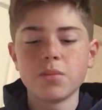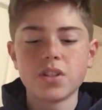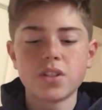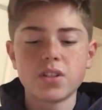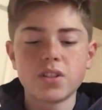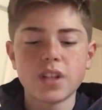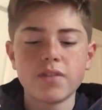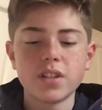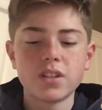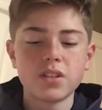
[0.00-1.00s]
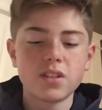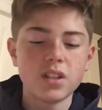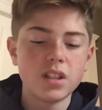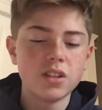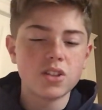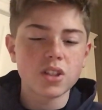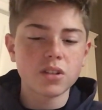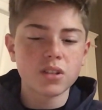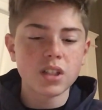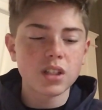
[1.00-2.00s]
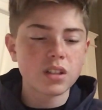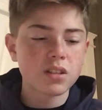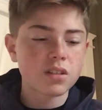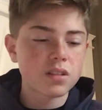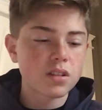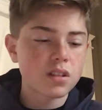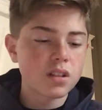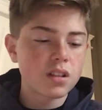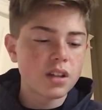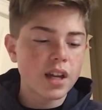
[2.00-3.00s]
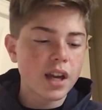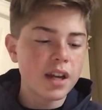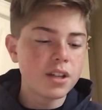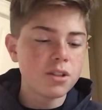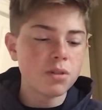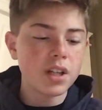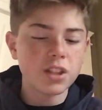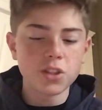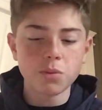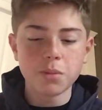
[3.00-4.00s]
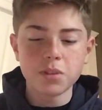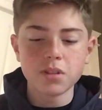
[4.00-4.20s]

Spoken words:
7 seed Celtics. I didn't do any sweeps in the